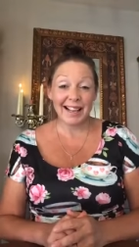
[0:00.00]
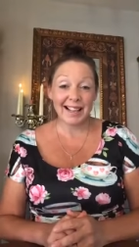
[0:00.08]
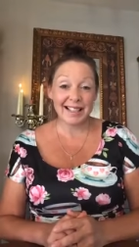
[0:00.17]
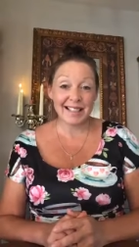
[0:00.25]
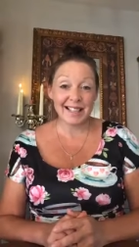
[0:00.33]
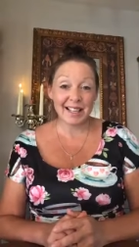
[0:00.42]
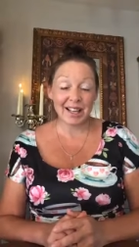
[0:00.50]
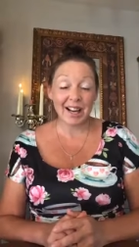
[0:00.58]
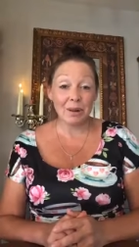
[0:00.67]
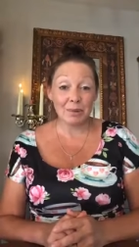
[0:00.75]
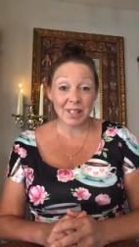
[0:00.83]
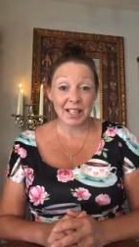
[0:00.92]
and uh,
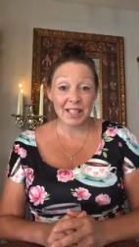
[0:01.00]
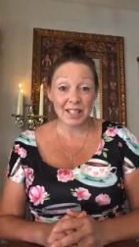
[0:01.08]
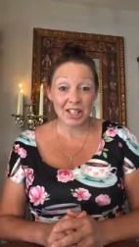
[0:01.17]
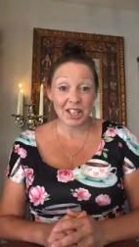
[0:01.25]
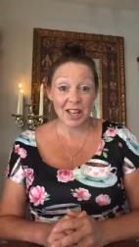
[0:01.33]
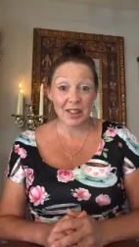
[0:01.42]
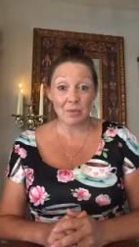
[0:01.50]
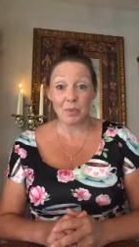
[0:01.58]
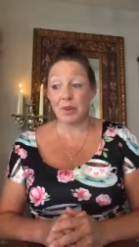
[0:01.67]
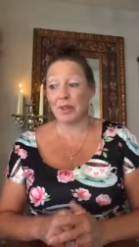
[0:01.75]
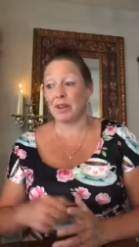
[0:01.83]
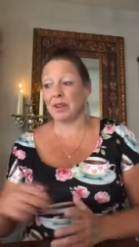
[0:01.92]
I would like to share
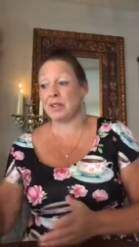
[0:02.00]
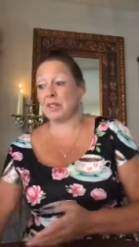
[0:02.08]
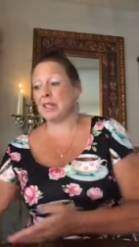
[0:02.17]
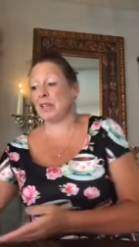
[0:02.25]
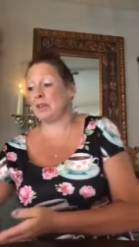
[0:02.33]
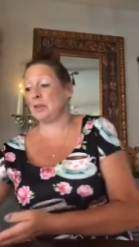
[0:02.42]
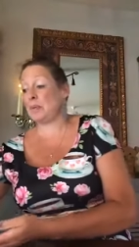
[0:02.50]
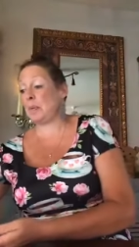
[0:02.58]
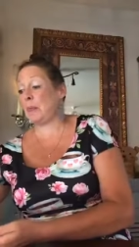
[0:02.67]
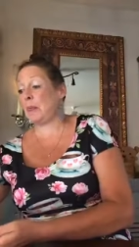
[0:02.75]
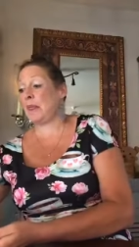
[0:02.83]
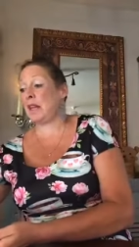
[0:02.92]
them with you. So
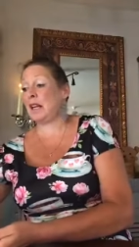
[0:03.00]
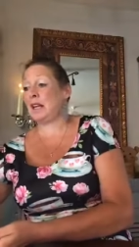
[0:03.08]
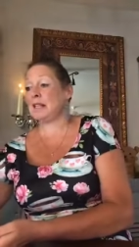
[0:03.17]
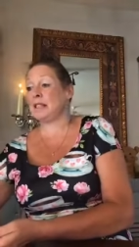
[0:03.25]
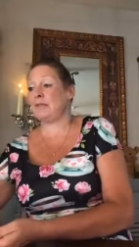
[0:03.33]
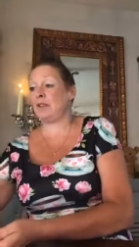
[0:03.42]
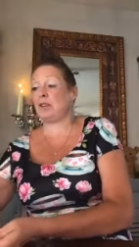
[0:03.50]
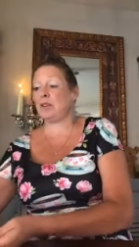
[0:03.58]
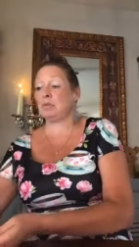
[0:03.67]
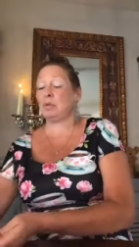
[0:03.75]
let's have a look